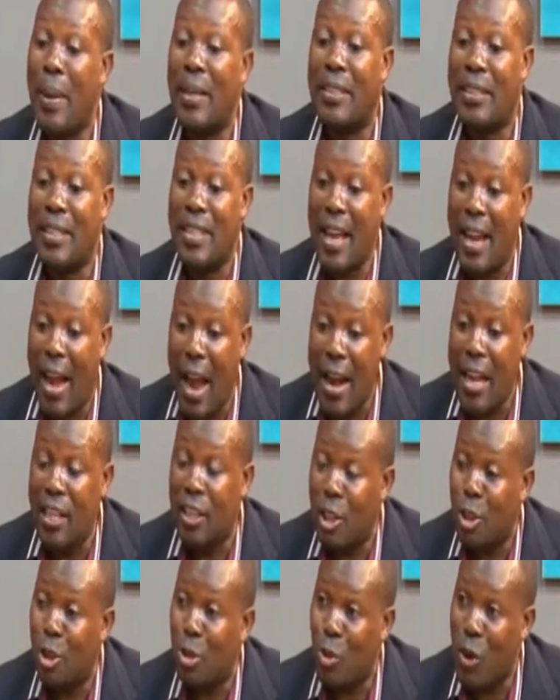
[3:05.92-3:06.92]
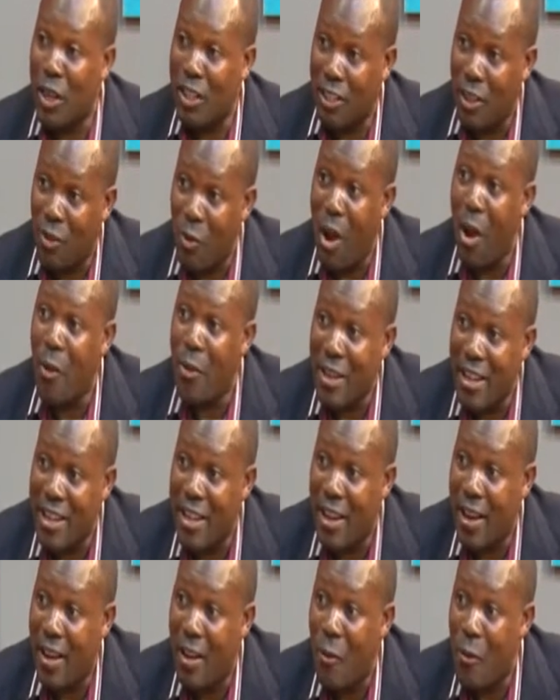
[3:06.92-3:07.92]
But the current situation where
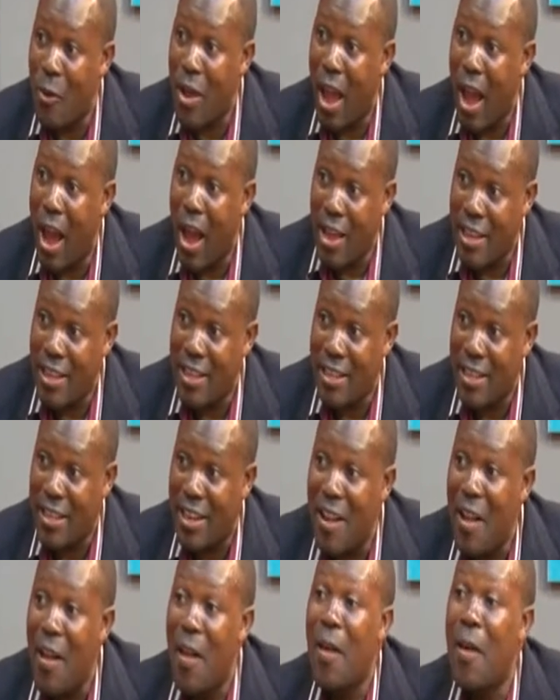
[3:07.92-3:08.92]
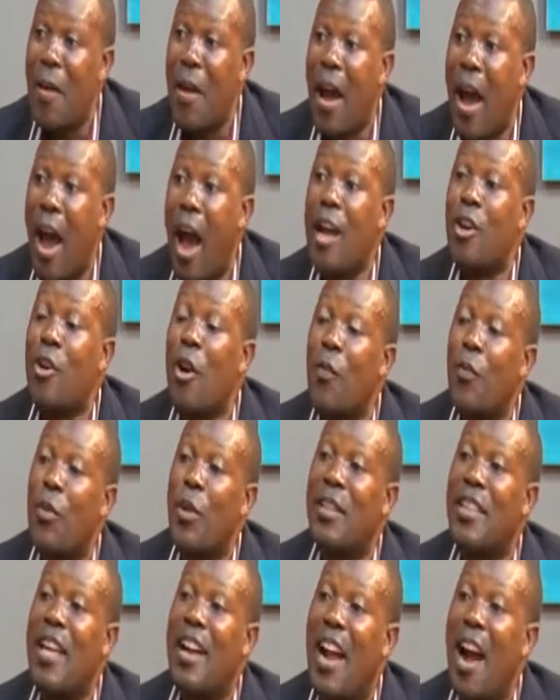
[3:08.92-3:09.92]
we are in, I don't
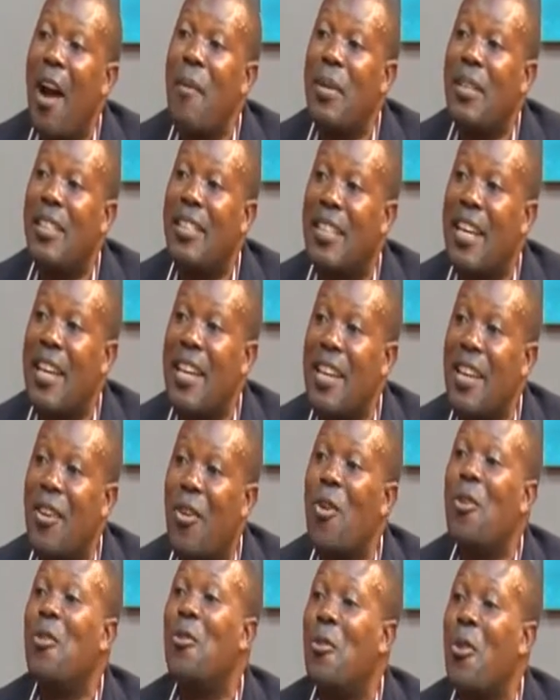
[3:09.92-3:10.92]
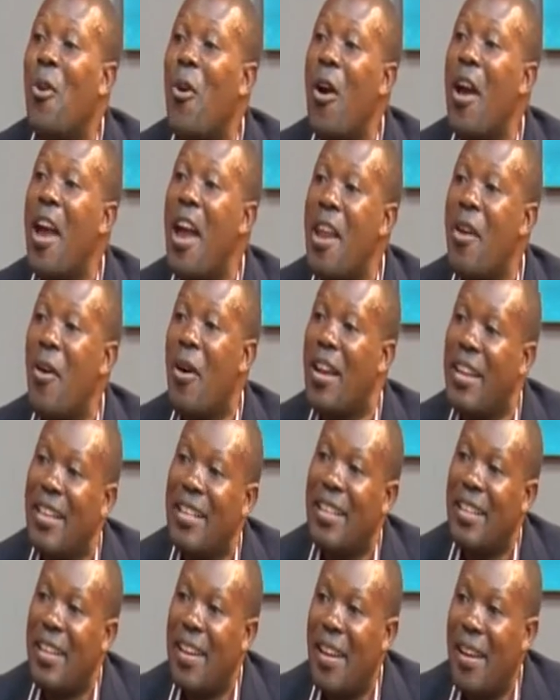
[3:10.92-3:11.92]
think the government can control
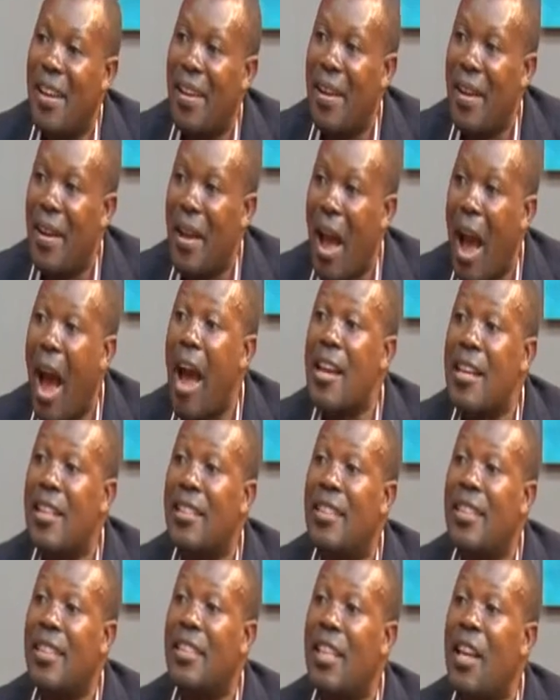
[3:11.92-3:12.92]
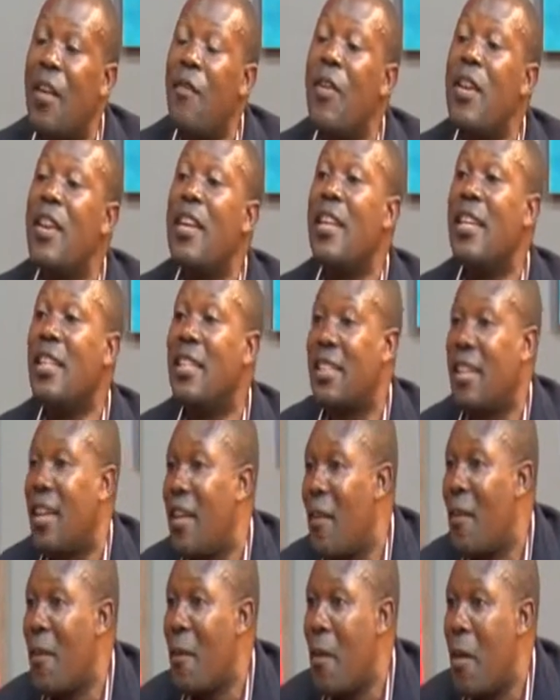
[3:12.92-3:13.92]
anyone. And it is even
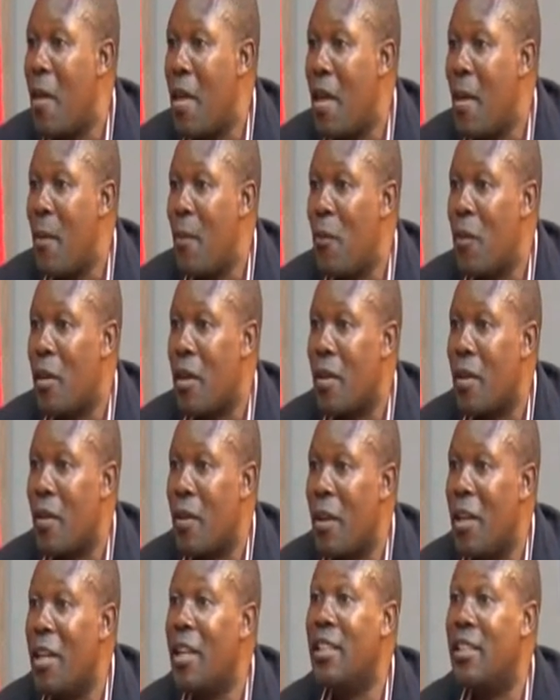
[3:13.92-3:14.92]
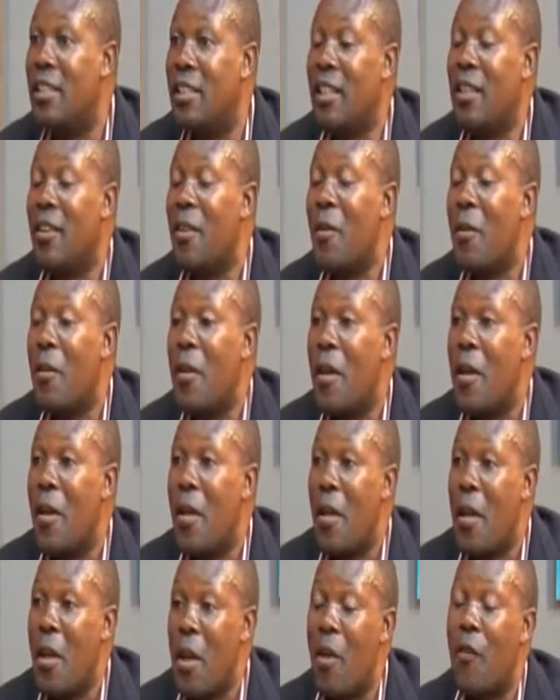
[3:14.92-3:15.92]
easy. E.g.,
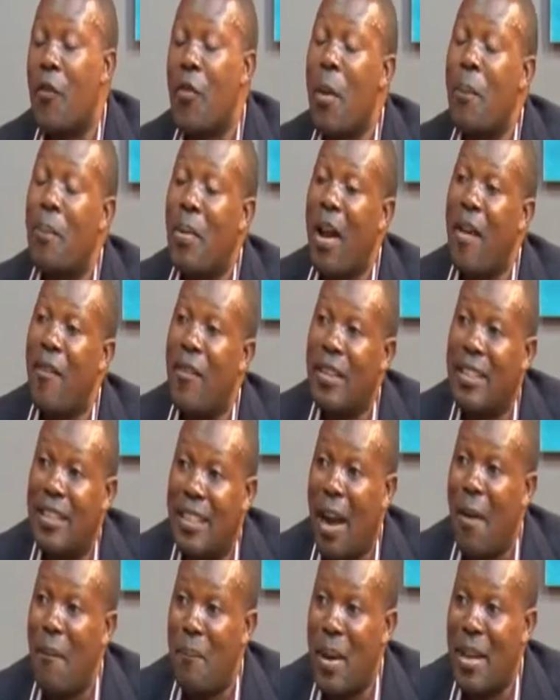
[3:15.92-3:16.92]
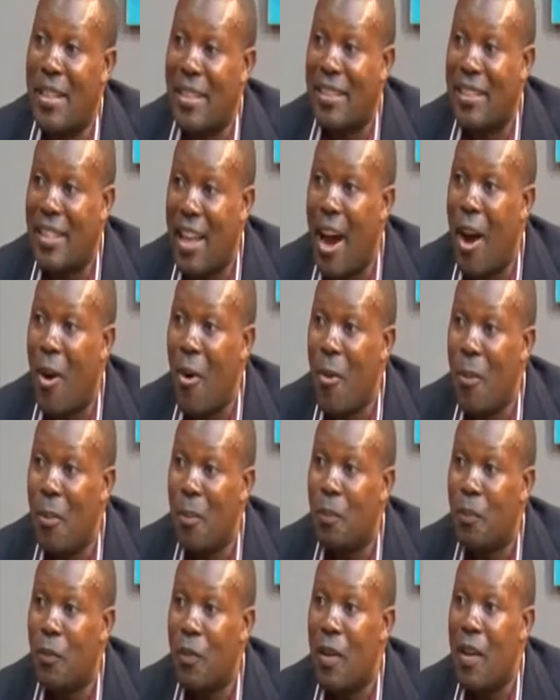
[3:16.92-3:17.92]
if the private companies now,
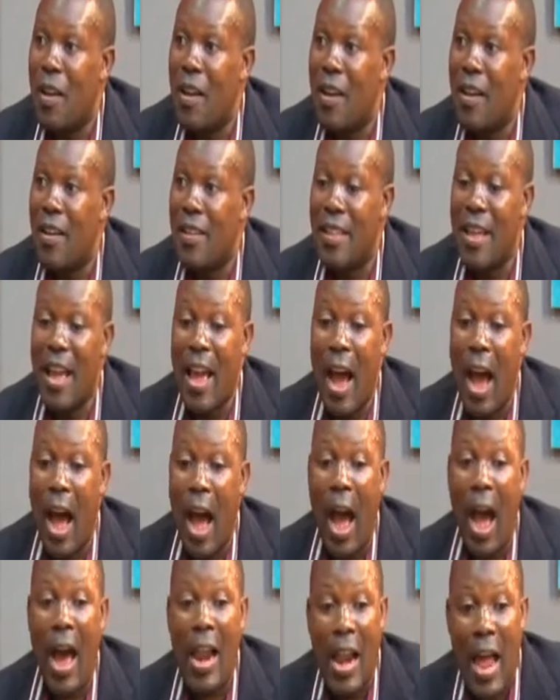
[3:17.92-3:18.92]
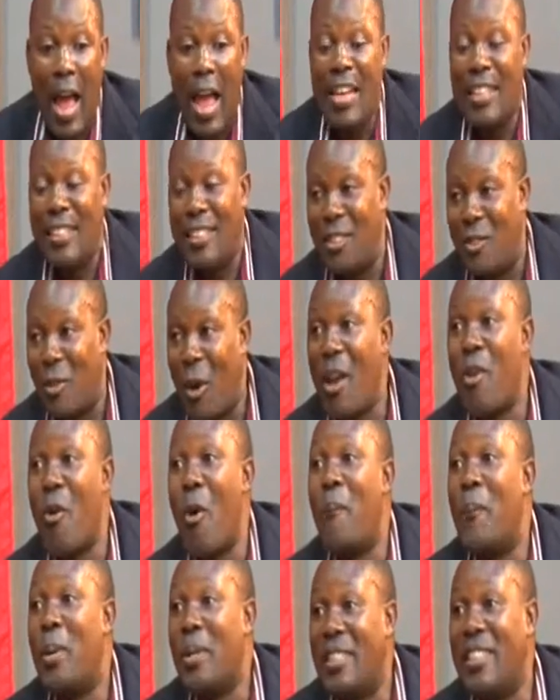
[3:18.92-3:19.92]
they are aligned to an
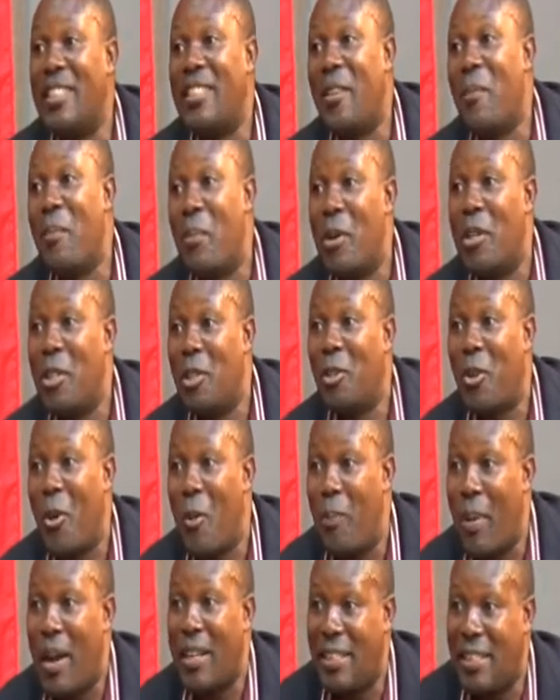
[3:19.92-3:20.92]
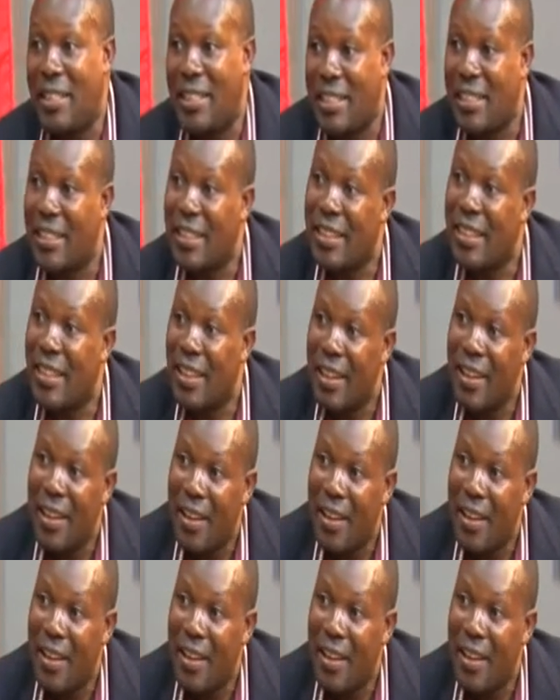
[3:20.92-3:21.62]
opposition political parties,